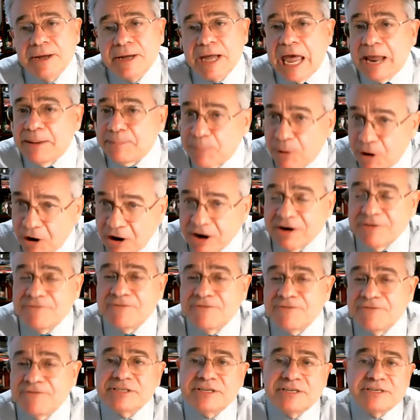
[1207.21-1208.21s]
And part of
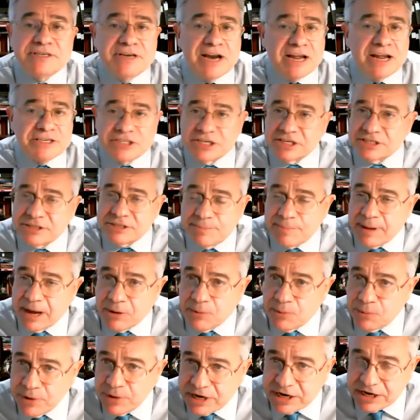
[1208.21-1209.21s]
this is not just
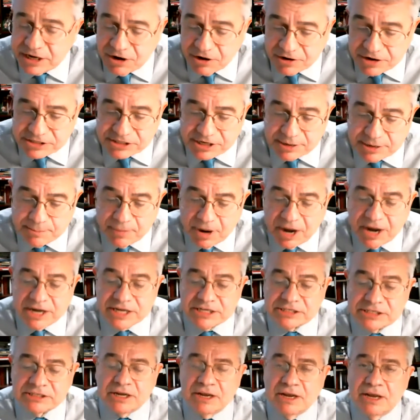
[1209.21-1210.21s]
about winning hearts and
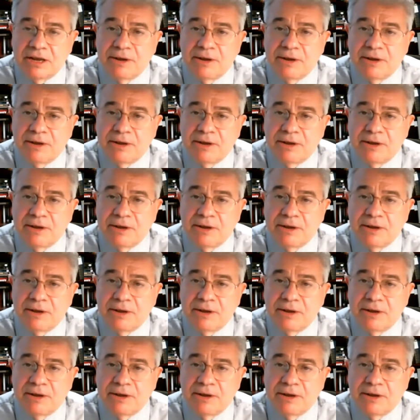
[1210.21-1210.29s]
minds,